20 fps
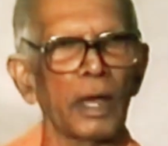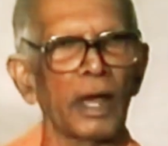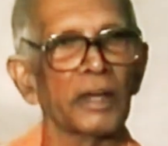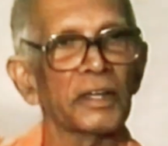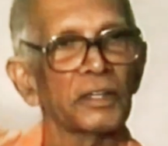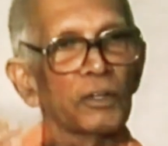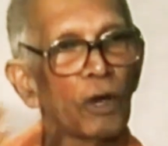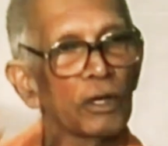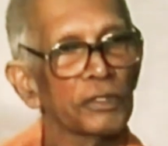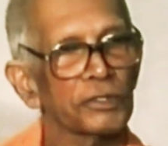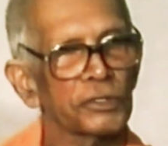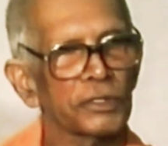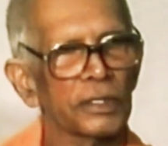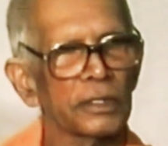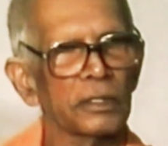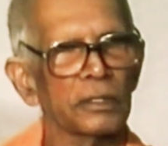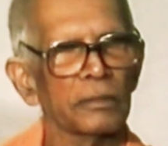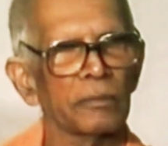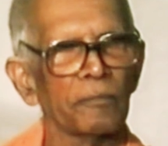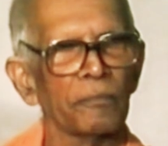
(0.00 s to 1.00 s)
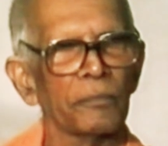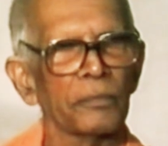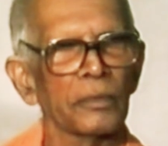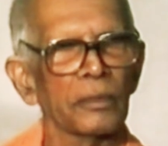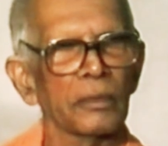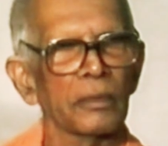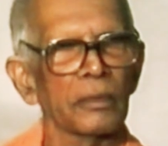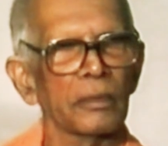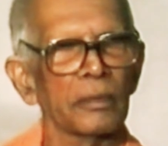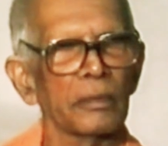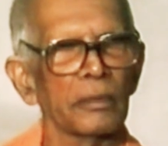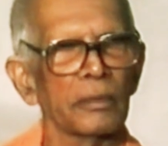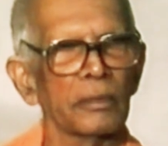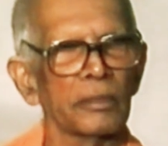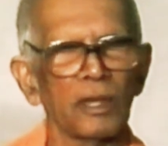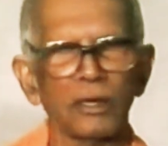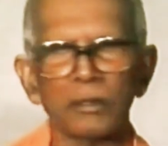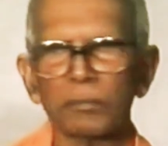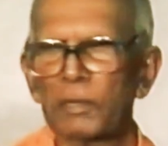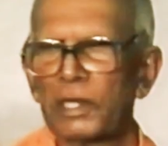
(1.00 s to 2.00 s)
agnostic,
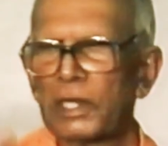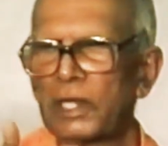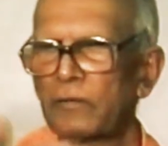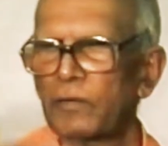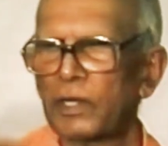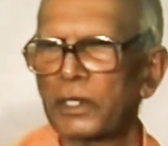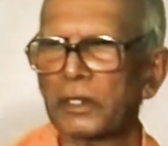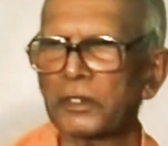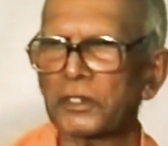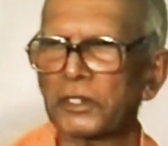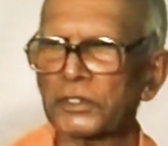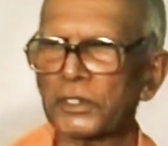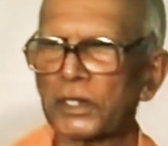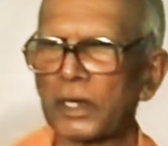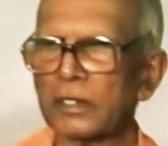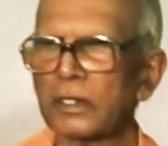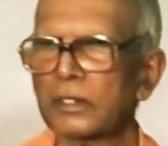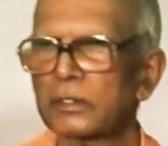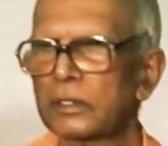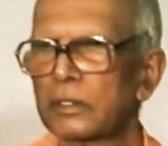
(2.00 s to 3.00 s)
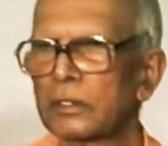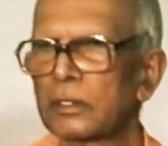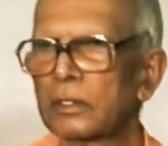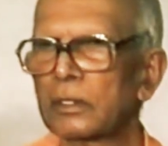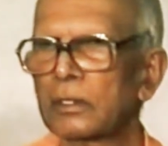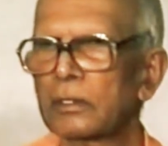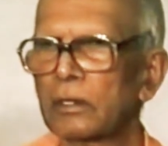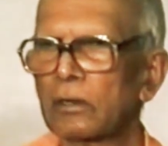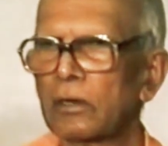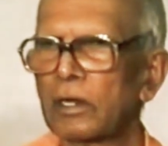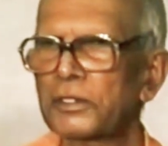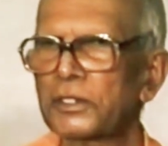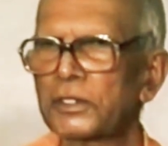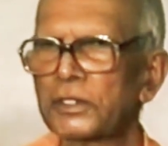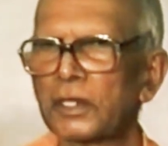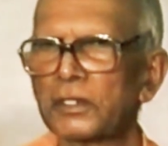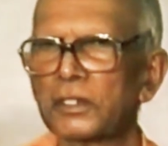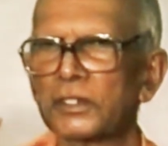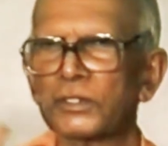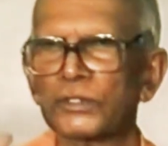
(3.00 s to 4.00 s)
not believing in this current
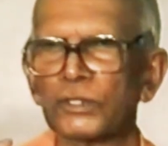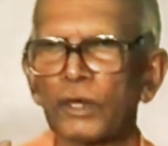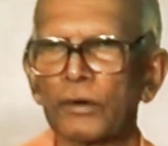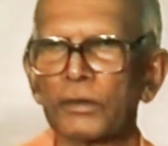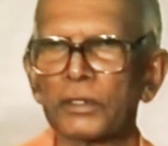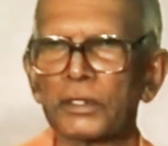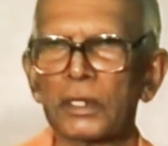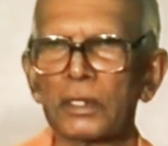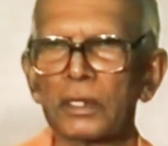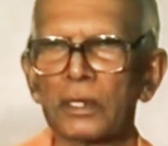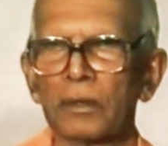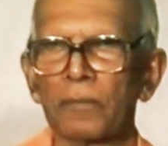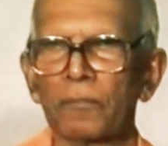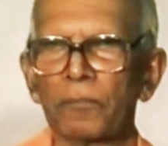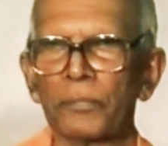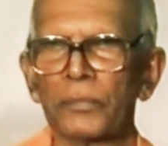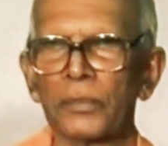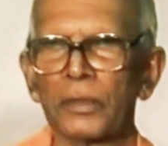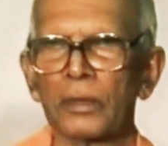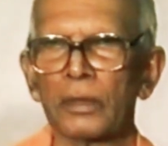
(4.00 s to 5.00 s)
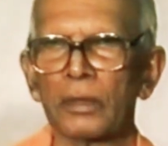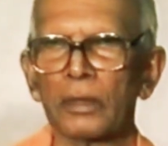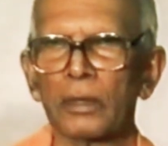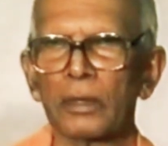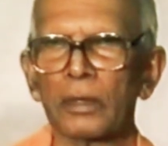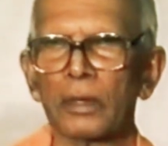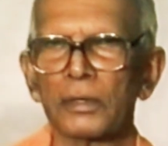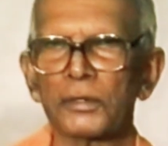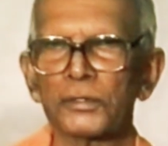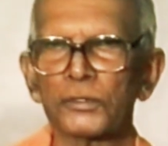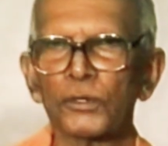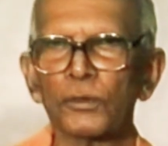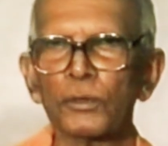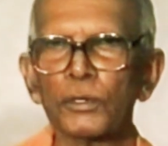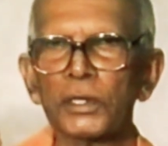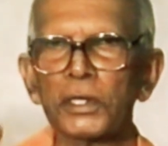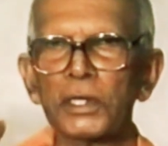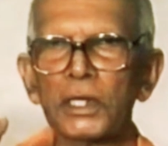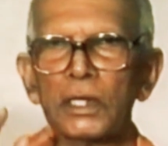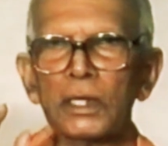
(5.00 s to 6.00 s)
religion that is taught there.
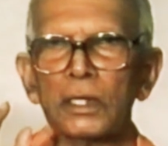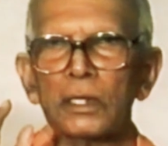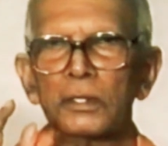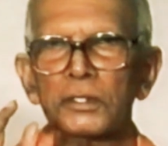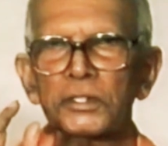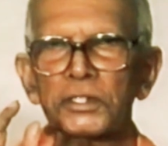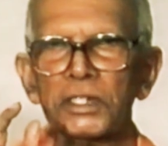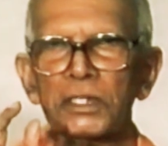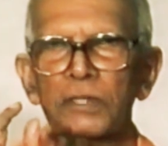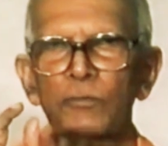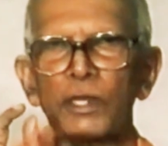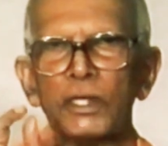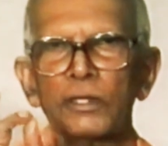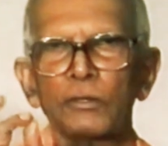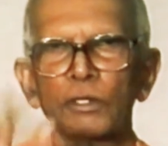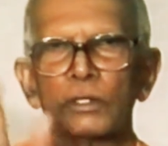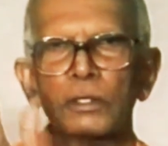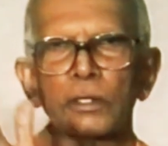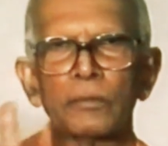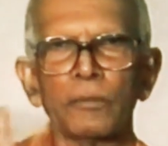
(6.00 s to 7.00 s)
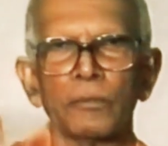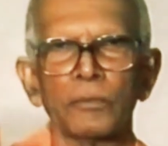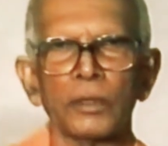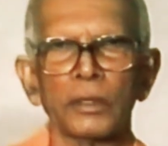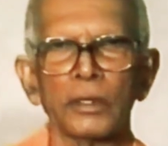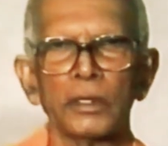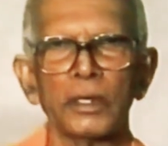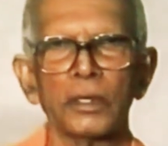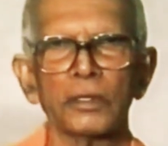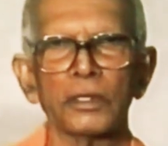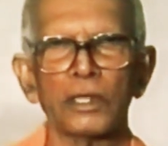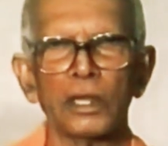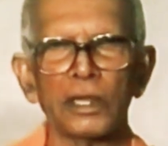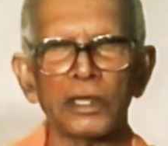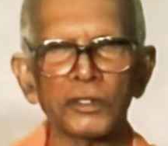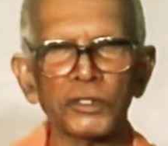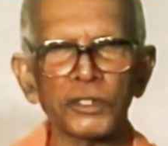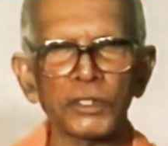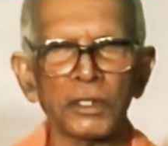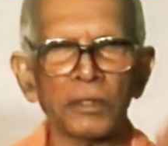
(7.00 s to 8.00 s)
So he, she went to hear the
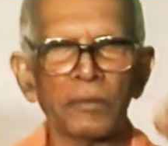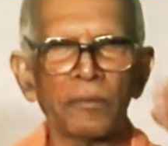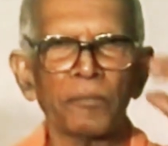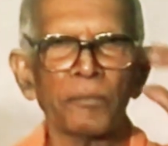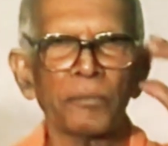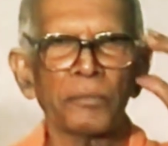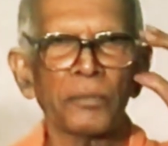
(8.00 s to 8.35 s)
lecture.